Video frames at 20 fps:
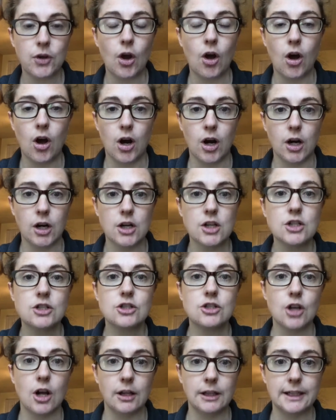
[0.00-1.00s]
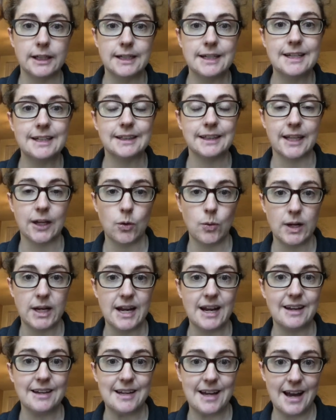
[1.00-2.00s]
are solid, liquid,
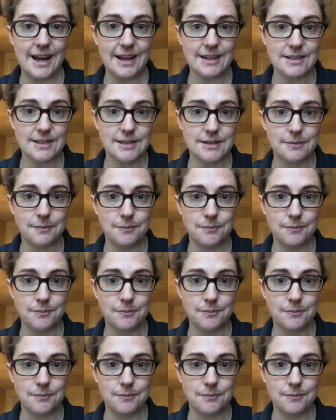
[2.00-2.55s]
and gas.